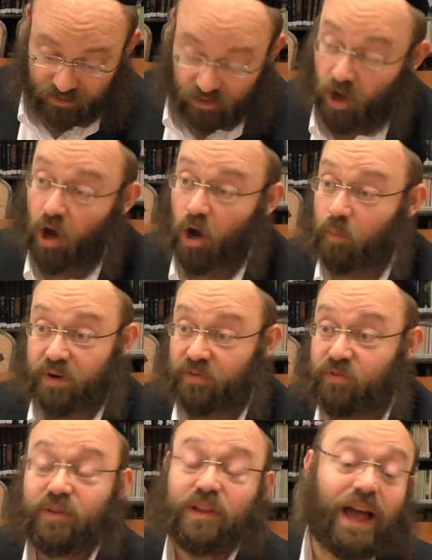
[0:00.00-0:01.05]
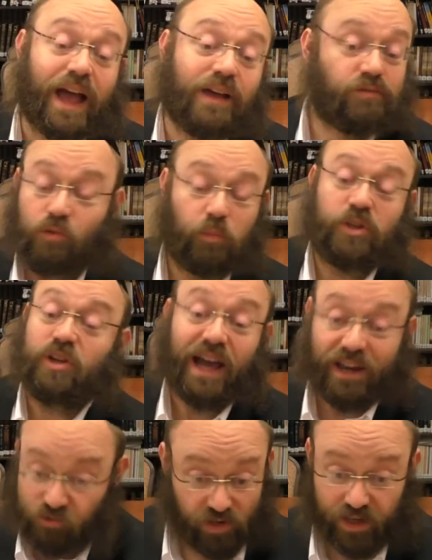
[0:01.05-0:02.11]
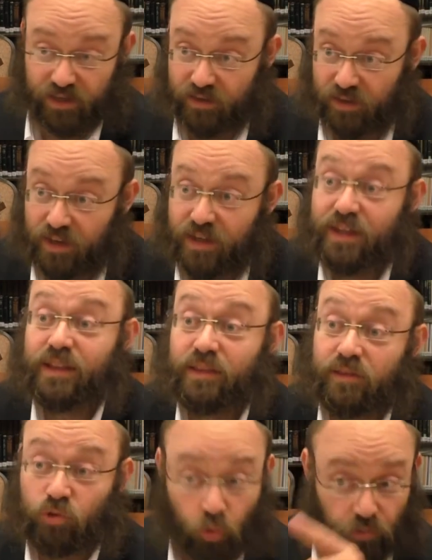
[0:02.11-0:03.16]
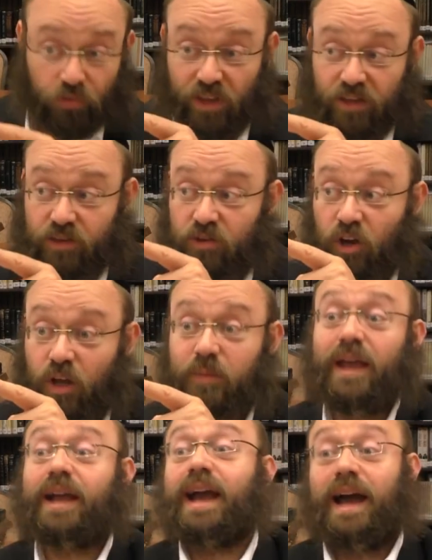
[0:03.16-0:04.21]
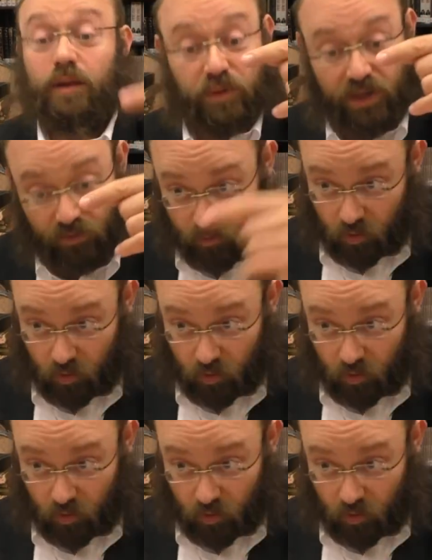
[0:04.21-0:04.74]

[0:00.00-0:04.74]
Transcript: no, but if, yeah, but you got to drink it. Tooth tonight. It got to be in the